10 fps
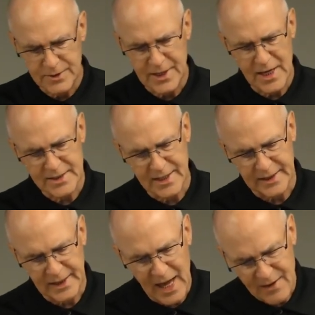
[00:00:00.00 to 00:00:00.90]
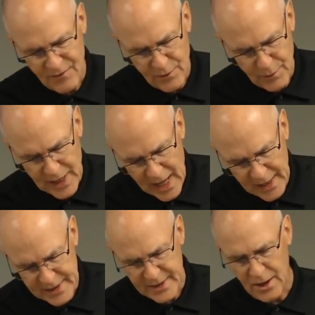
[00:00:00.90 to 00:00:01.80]
says that life and
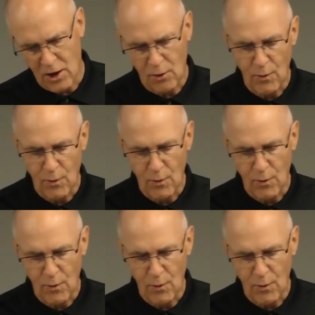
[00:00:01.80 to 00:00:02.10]
reality are